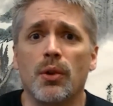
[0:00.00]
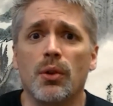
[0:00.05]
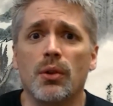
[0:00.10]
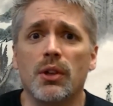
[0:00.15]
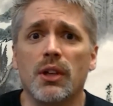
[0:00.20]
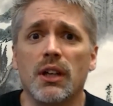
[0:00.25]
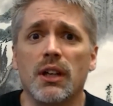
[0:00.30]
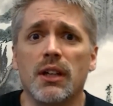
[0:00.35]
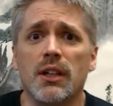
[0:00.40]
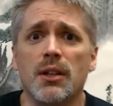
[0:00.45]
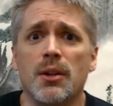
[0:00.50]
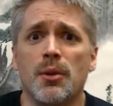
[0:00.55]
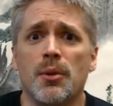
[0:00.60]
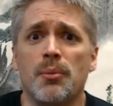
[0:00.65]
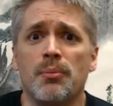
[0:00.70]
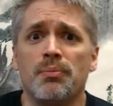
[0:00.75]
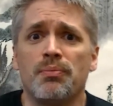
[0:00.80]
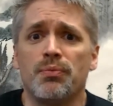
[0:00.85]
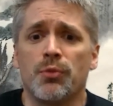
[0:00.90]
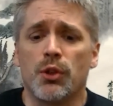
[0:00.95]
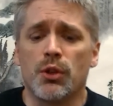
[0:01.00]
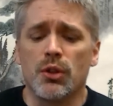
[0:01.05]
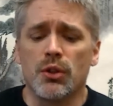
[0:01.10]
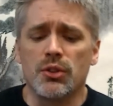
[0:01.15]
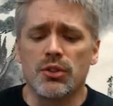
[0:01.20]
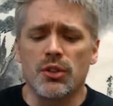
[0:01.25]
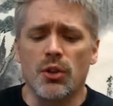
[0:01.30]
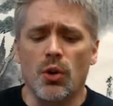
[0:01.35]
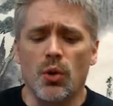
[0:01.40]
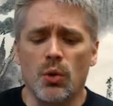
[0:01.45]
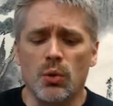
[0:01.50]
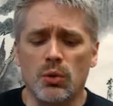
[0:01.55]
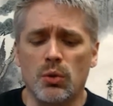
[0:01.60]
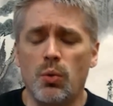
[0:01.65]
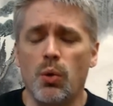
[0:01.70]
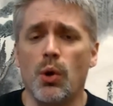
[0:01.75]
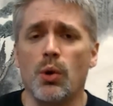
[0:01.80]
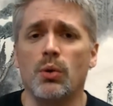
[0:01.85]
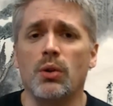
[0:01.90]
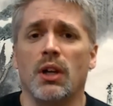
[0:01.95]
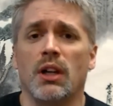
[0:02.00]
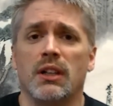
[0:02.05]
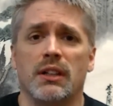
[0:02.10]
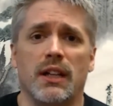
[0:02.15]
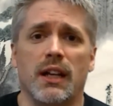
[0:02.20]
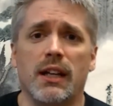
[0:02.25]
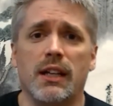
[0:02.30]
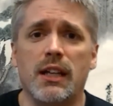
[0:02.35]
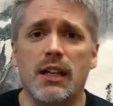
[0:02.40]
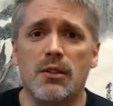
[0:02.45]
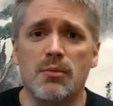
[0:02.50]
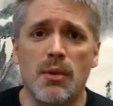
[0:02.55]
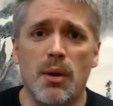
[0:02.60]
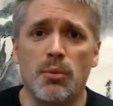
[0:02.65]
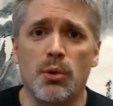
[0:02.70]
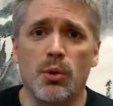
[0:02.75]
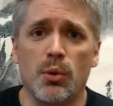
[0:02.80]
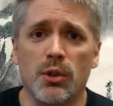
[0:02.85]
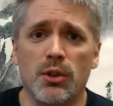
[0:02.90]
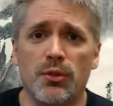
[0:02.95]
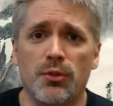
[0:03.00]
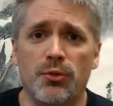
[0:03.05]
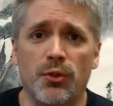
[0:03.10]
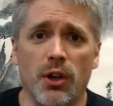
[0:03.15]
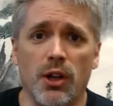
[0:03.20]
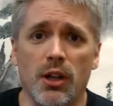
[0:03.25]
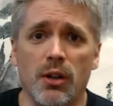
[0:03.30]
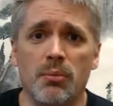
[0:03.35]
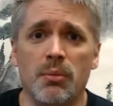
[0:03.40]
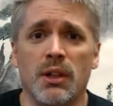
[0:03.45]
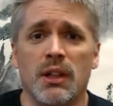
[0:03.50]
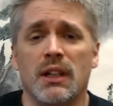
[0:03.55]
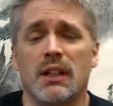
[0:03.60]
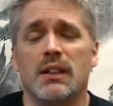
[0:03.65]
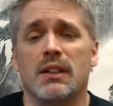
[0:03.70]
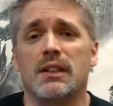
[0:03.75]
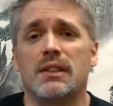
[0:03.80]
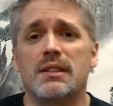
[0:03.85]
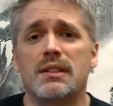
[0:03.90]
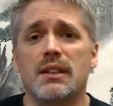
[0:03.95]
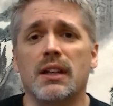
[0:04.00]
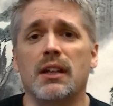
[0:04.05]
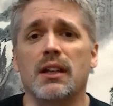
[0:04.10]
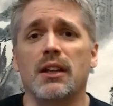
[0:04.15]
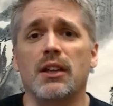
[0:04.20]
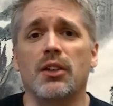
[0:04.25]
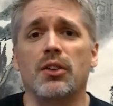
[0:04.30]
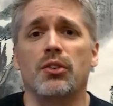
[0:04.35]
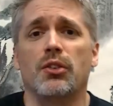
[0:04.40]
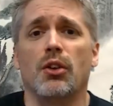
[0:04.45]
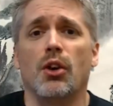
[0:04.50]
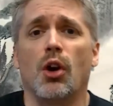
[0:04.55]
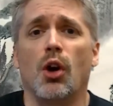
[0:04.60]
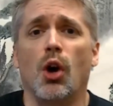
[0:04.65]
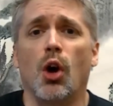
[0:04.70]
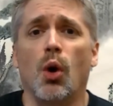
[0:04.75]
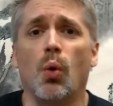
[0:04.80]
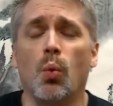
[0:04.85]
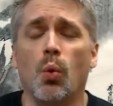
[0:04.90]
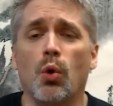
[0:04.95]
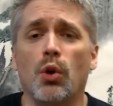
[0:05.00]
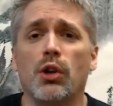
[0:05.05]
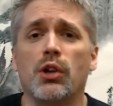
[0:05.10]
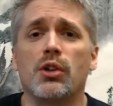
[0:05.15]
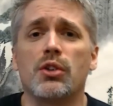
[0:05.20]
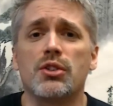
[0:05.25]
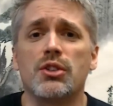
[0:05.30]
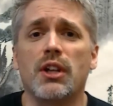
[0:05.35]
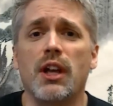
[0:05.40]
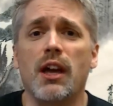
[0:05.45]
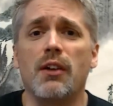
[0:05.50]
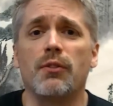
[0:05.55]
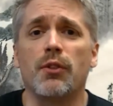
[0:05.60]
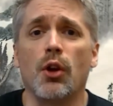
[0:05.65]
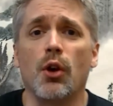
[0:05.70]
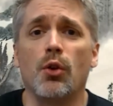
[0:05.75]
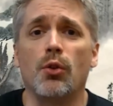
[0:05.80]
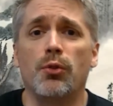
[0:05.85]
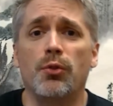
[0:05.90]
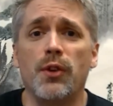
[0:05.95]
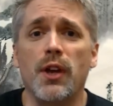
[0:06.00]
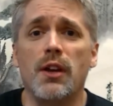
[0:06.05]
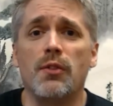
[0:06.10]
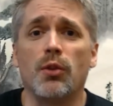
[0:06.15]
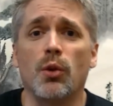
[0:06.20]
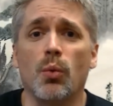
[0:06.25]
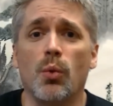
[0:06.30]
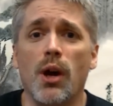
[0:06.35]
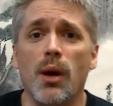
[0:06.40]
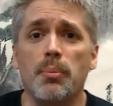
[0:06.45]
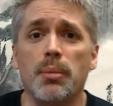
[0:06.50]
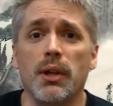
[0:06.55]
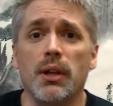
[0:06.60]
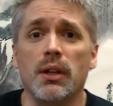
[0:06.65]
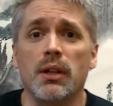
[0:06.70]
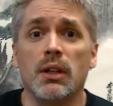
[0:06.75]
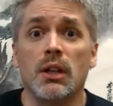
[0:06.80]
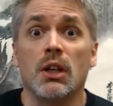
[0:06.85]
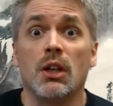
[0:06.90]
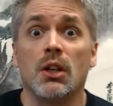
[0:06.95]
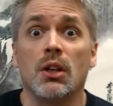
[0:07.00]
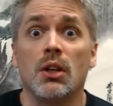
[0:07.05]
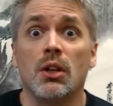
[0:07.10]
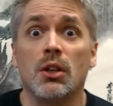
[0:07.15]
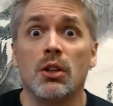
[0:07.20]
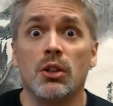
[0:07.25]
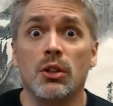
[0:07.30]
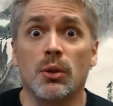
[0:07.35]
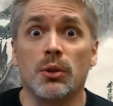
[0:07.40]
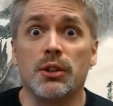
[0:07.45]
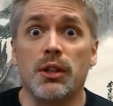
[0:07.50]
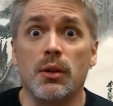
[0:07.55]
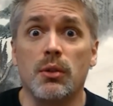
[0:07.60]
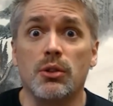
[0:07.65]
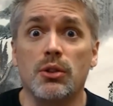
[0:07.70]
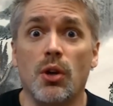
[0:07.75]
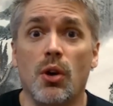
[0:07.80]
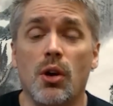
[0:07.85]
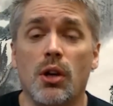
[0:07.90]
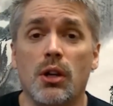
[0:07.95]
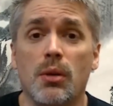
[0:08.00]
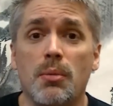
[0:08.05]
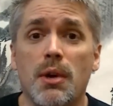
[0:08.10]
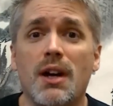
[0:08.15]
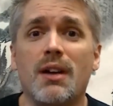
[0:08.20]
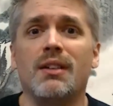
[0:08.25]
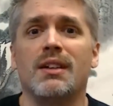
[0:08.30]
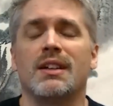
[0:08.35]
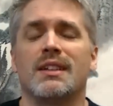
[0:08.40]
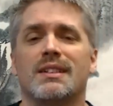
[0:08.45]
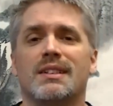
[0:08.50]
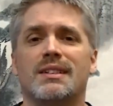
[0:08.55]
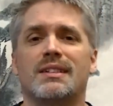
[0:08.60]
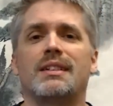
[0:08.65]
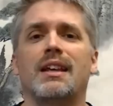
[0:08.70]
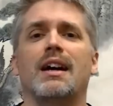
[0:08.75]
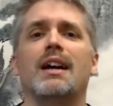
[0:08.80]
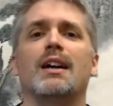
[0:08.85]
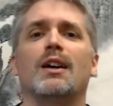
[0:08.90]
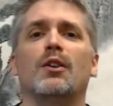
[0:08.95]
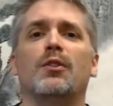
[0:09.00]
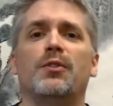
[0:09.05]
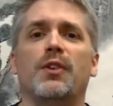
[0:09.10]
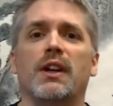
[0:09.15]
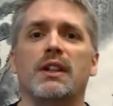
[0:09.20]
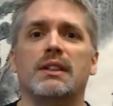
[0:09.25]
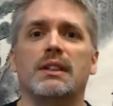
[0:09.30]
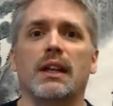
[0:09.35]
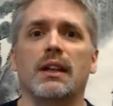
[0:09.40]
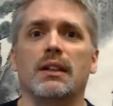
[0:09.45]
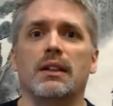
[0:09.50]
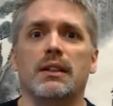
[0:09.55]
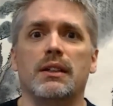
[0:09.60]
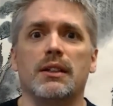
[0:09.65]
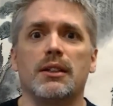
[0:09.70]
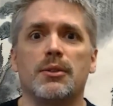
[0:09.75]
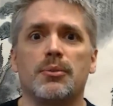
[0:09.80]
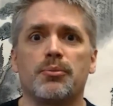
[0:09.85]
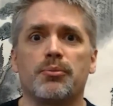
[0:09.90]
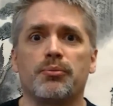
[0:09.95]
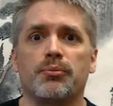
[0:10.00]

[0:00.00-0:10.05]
Okay, there is an old quote that I can't remember who it's from that says a warrior should have no favorite weapon. You know what they were talking about? Style fidelity.